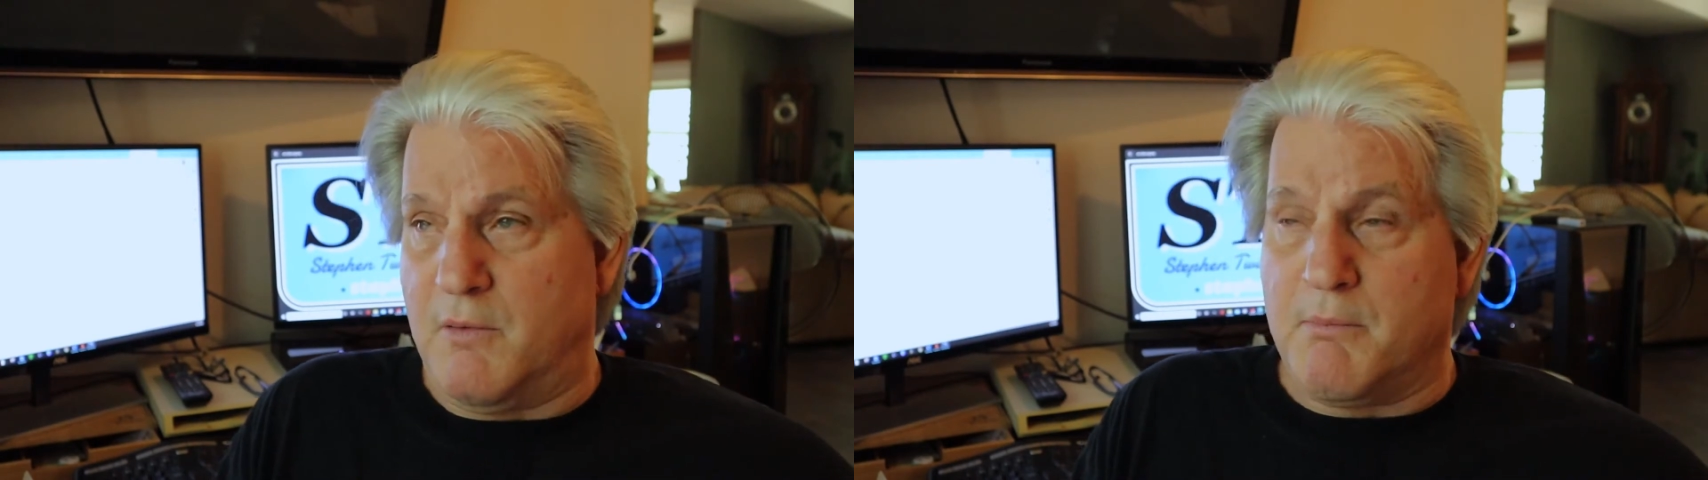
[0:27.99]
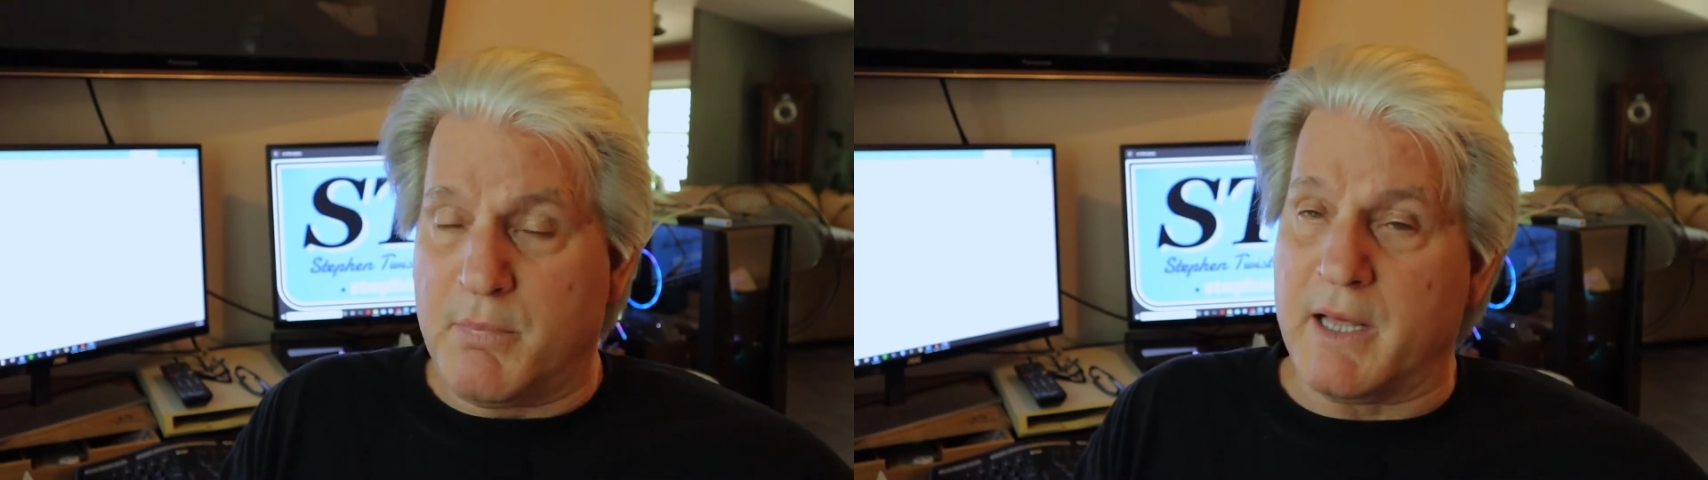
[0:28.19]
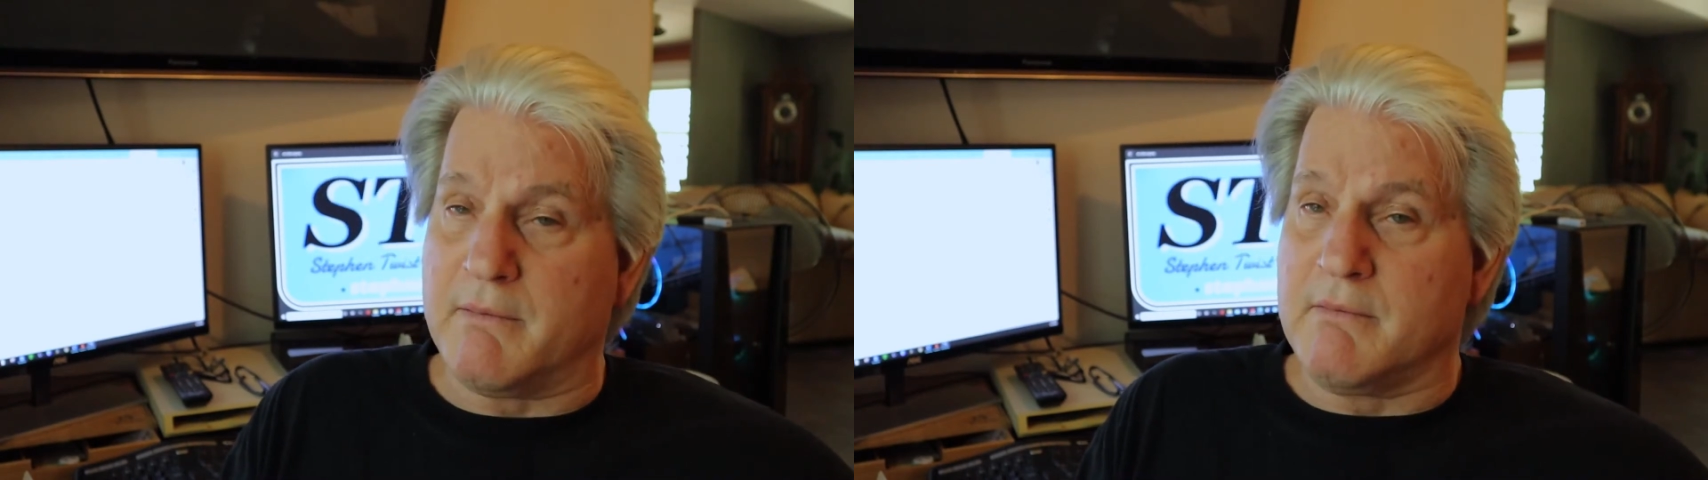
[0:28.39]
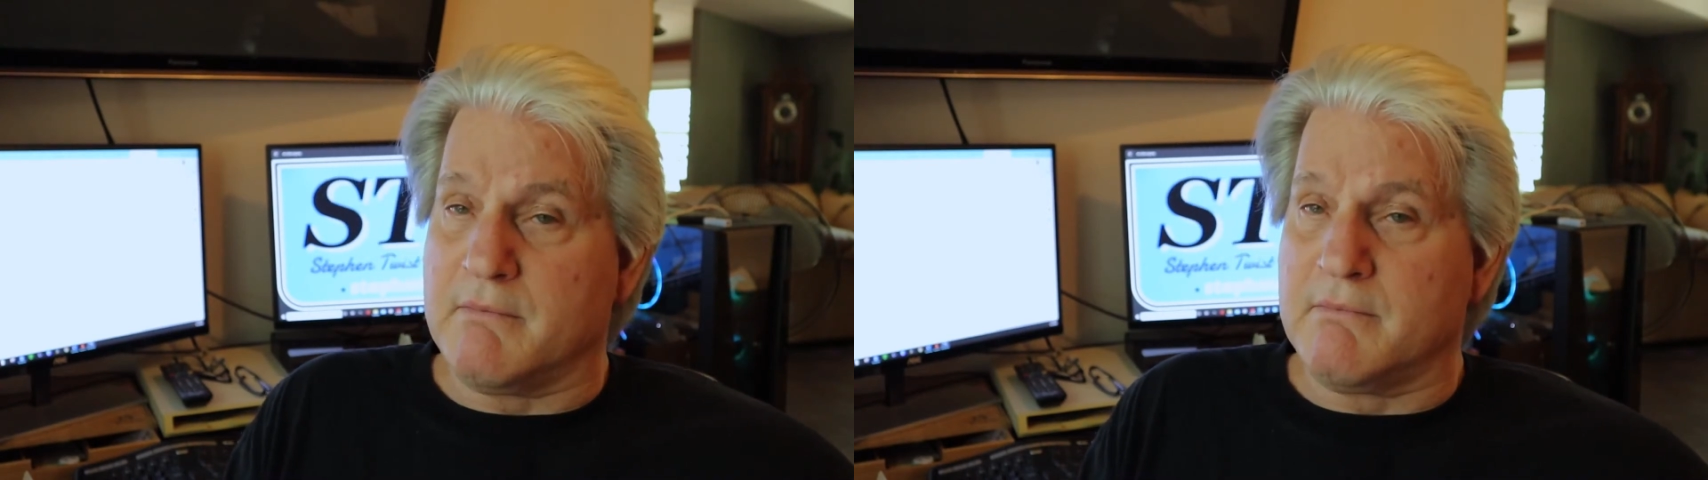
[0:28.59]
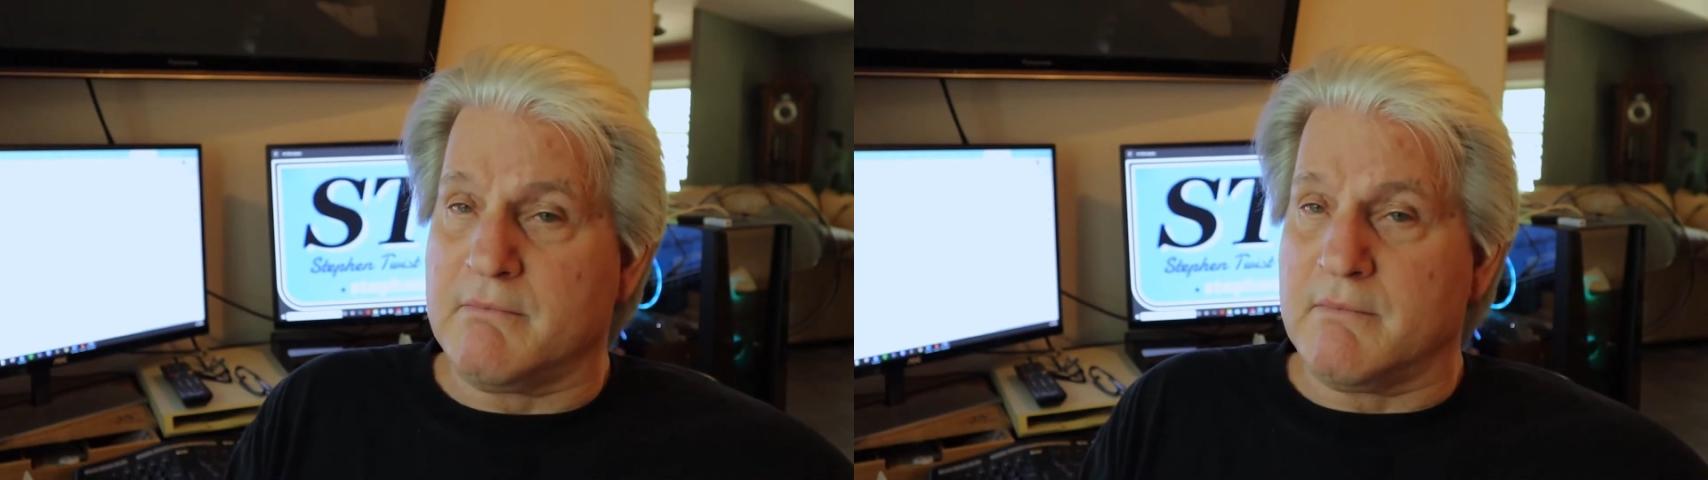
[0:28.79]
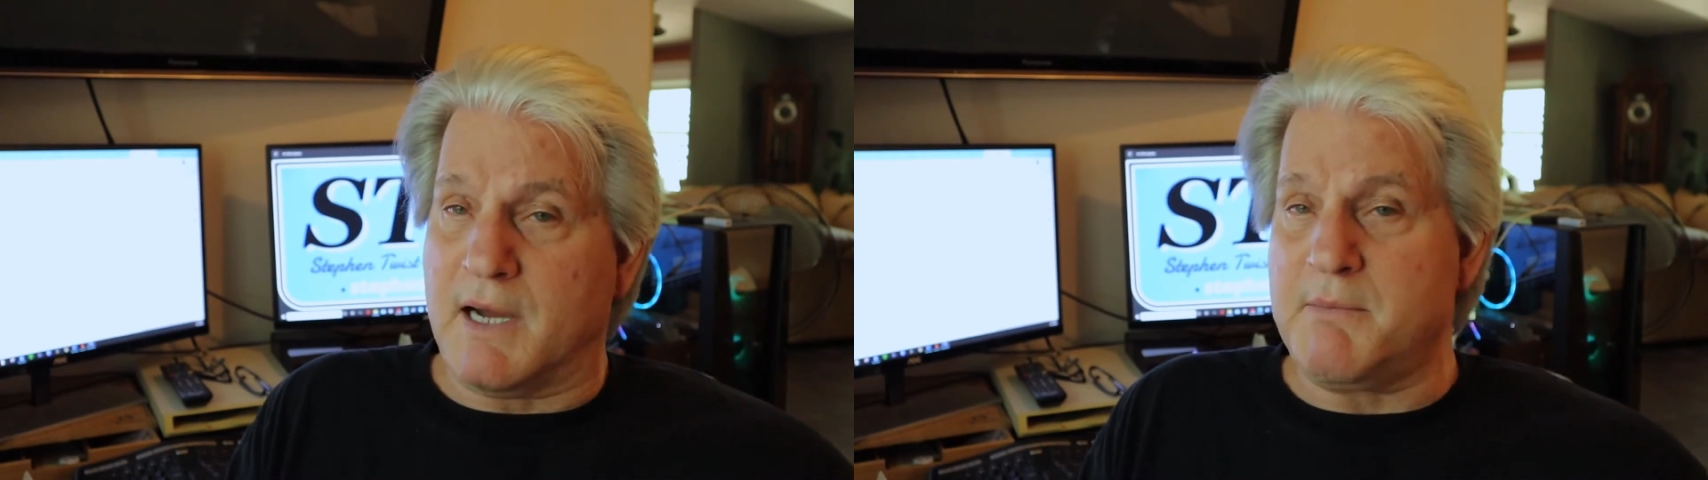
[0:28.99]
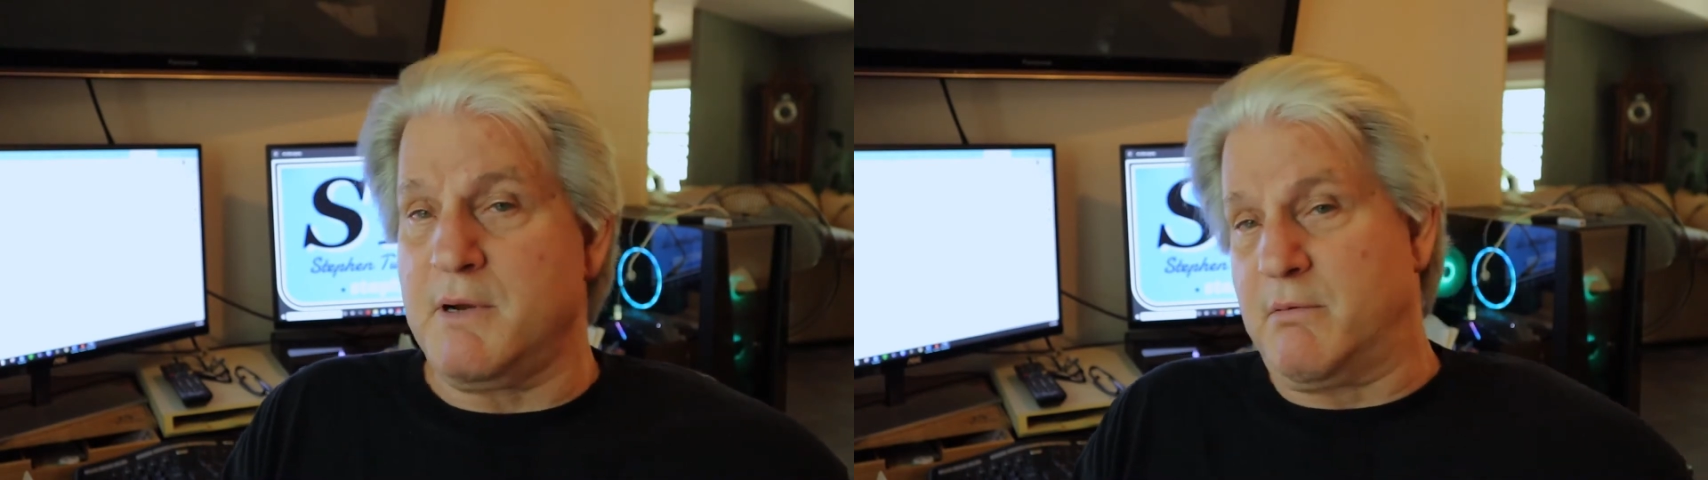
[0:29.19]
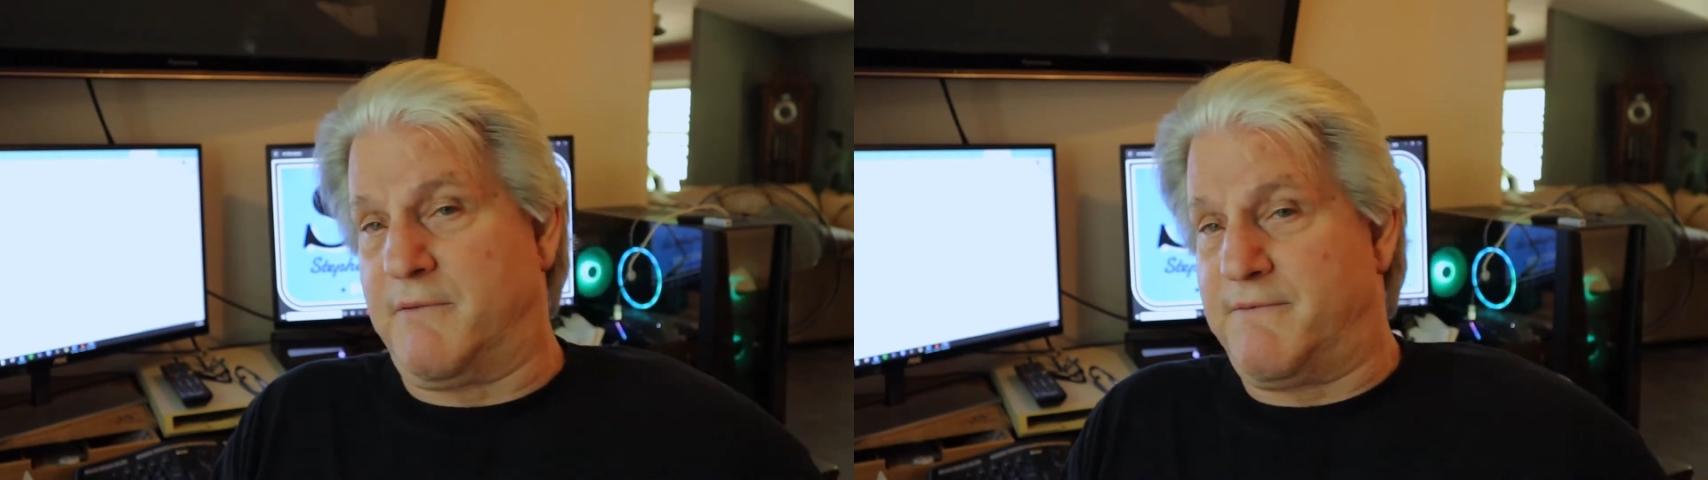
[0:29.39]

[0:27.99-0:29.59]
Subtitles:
But I'm here with